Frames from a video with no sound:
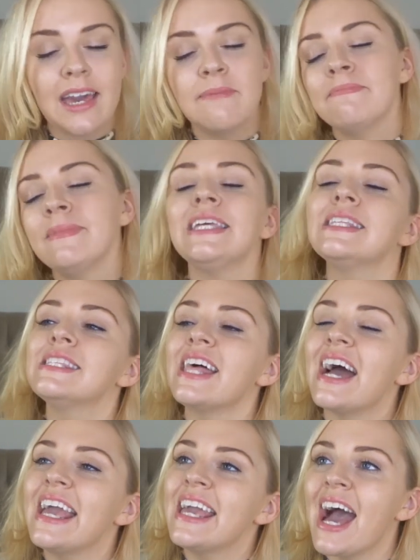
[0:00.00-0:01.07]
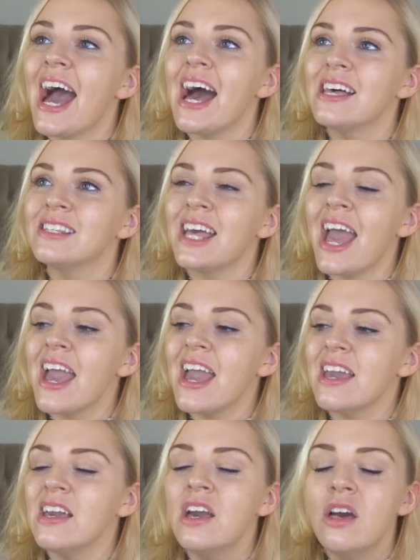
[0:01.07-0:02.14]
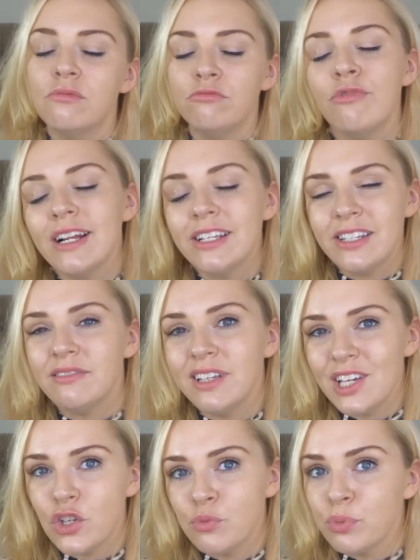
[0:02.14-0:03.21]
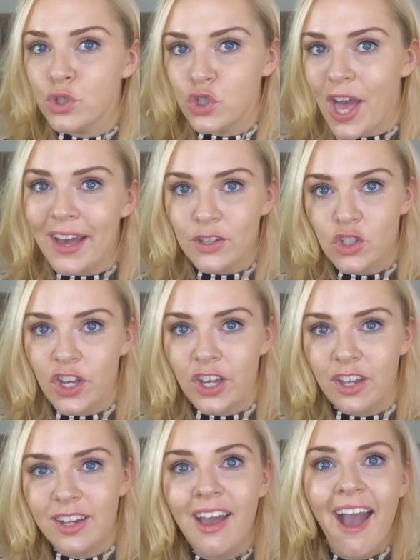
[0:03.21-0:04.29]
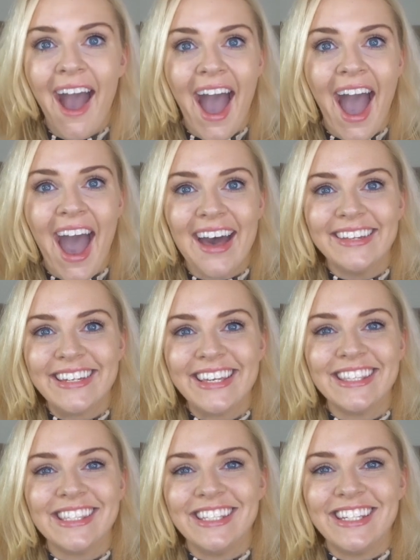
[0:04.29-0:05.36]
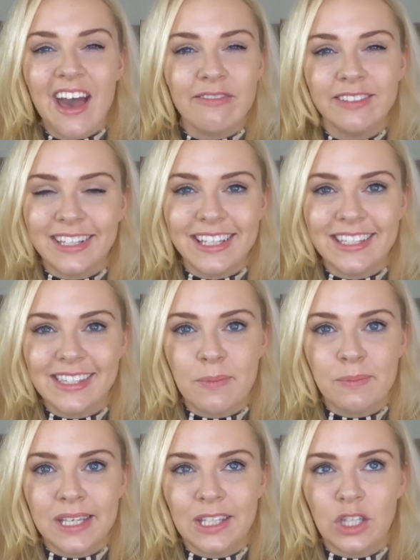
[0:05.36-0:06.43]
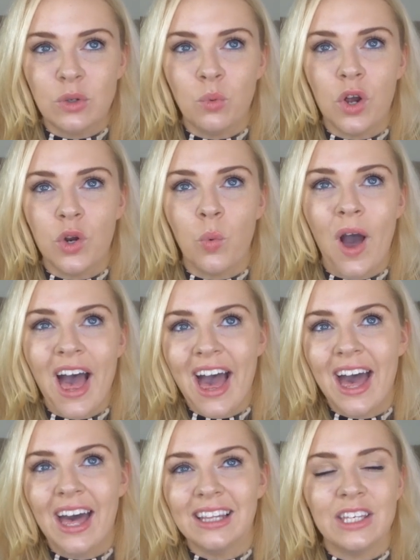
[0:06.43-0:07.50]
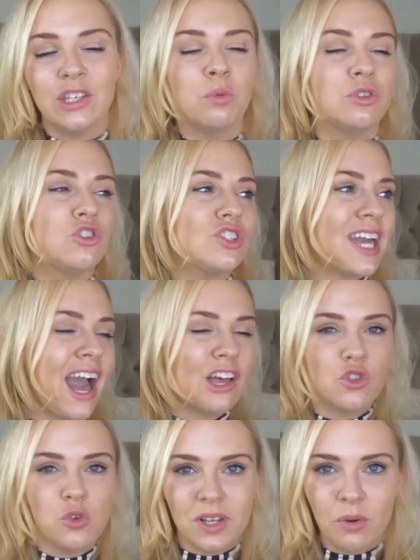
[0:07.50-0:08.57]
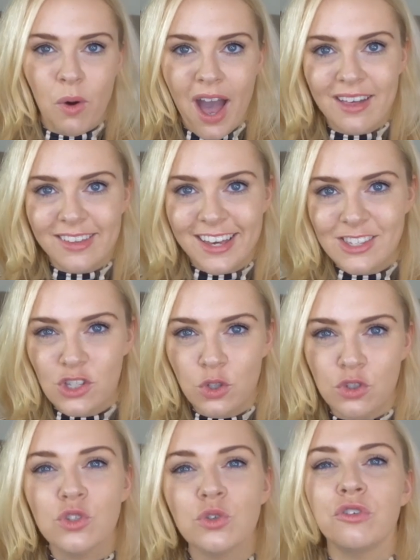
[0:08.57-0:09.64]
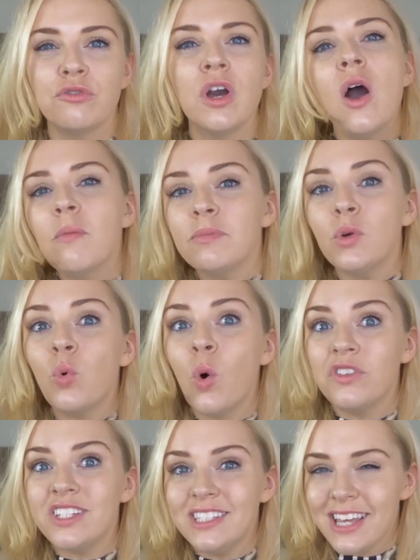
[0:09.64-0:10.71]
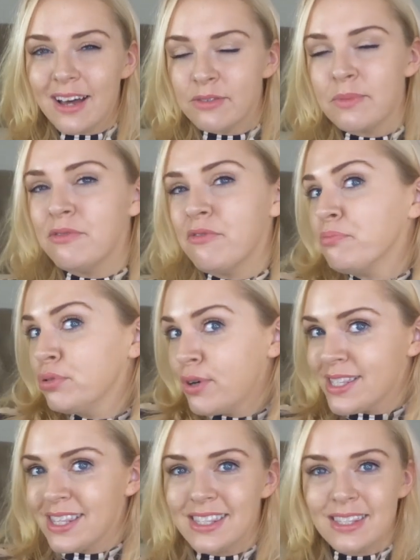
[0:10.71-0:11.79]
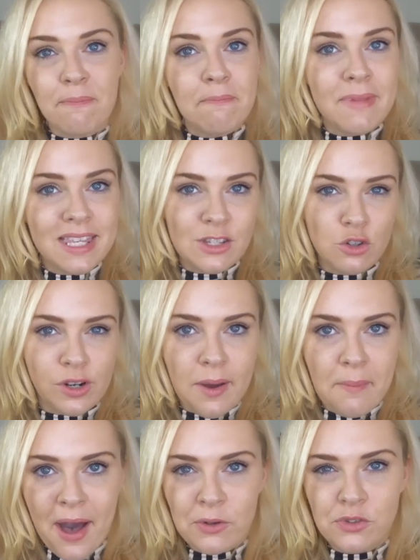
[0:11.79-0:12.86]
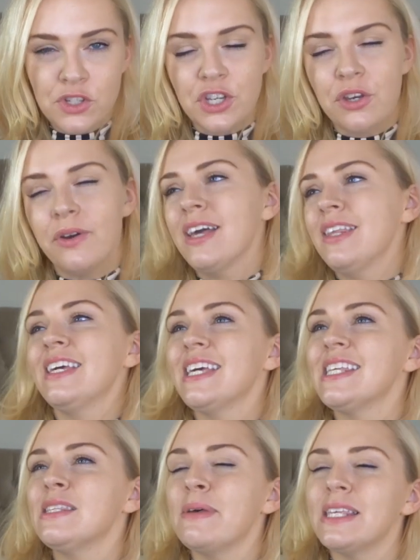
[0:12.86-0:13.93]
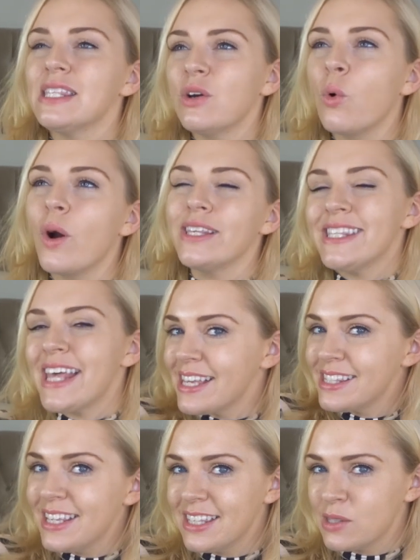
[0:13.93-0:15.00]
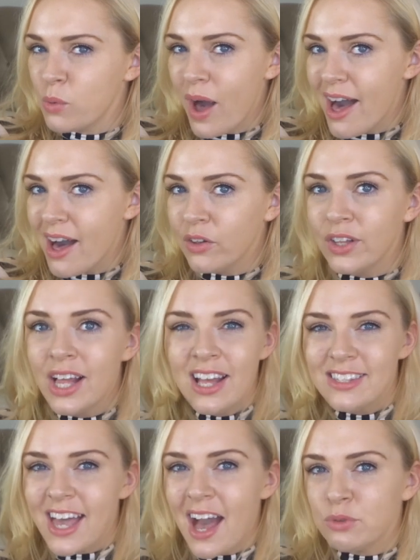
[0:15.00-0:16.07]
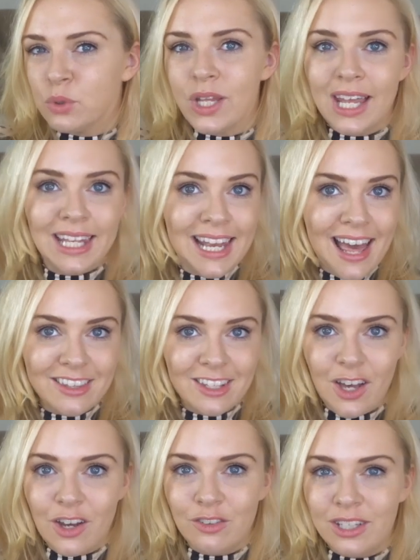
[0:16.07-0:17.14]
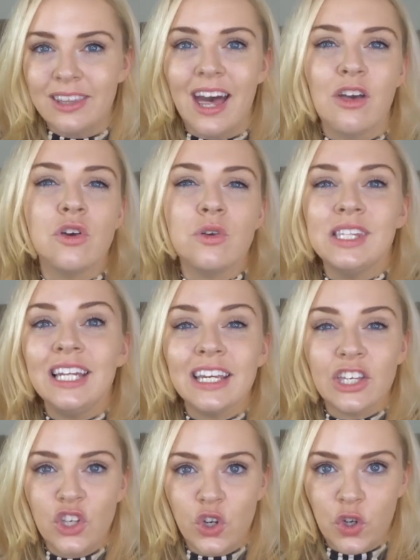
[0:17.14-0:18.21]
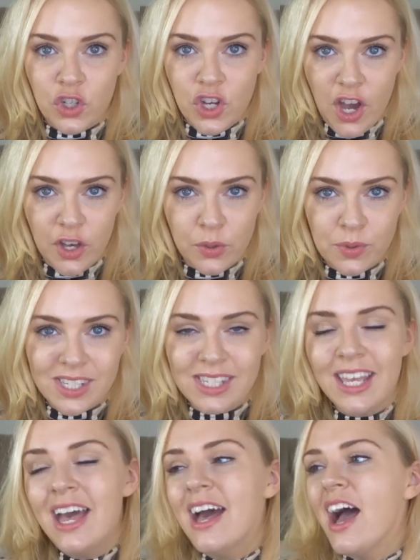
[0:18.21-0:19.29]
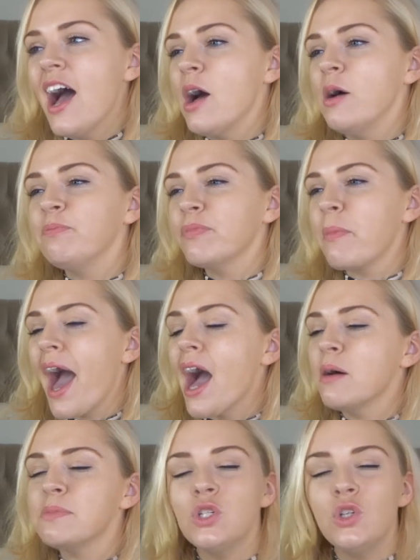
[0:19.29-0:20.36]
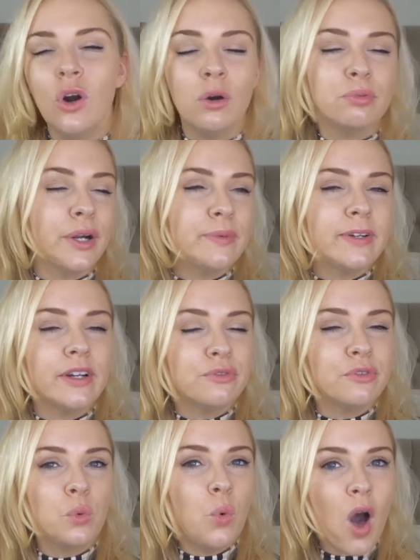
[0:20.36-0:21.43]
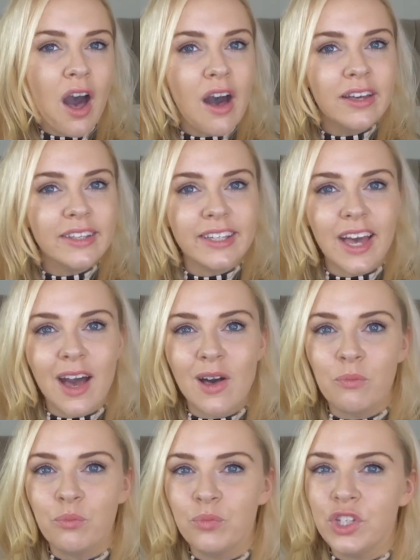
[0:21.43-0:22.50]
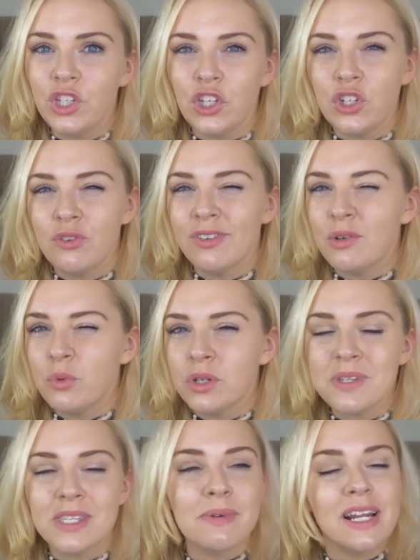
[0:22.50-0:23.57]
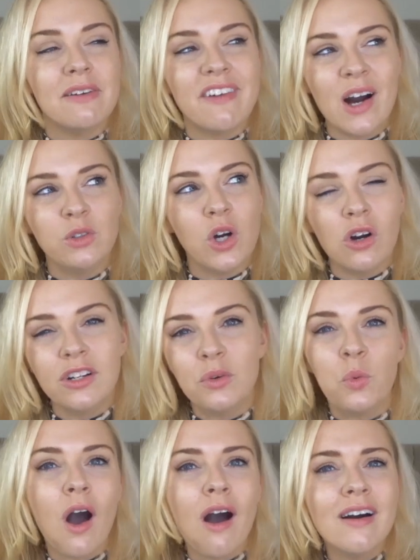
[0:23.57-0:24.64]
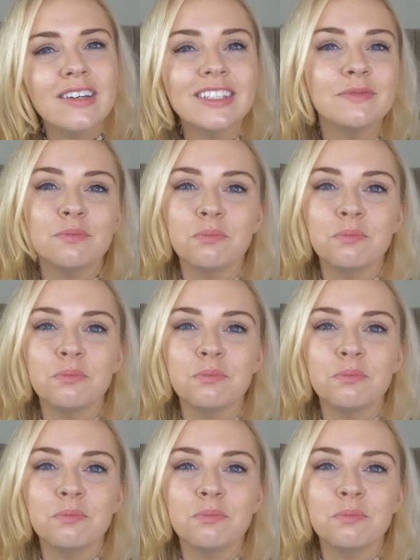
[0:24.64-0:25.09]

It means that it has a relatively good projection, and it's definitely something that you want to wear. Like, you wouldn't just casually wear this. You'd sort of be wanting to have a bit of presence and mystery about you. I think it's a bit quite sexy as well to have all that leather and that those liqueur notes. Perhaps not appropriate for work. You know, you don't really want to be smelling of alcohol at work.